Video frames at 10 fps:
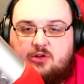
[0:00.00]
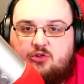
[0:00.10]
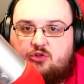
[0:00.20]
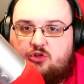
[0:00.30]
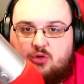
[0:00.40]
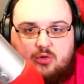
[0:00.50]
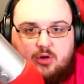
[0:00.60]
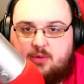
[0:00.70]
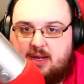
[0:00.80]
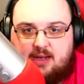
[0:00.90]
don't
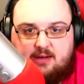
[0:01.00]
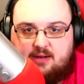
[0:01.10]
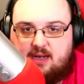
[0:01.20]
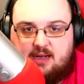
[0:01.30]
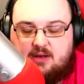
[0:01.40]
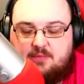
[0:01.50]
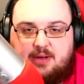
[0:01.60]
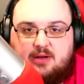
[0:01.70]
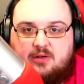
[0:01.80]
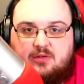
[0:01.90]
go hand in hand,
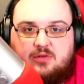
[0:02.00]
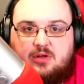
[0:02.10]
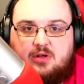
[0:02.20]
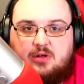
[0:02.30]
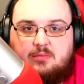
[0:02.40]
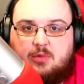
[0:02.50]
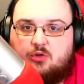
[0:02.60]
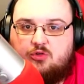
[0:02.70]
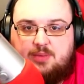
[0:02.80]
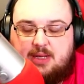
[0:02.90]
because
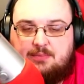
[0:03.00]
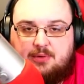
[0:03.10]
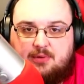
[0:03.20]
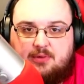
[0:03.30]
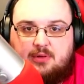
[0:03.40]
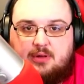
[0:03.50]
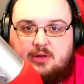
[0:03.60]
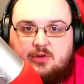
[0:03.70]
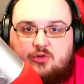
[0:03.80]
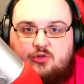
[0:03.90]
most people
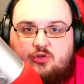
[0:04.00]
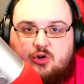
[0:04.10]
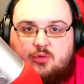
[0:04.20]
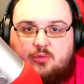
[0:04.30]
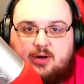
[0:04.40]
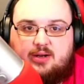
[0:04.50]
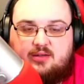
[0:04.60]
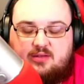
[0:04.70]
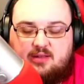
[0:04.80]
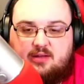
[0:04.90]
don't want to
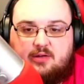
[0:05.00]
sit there.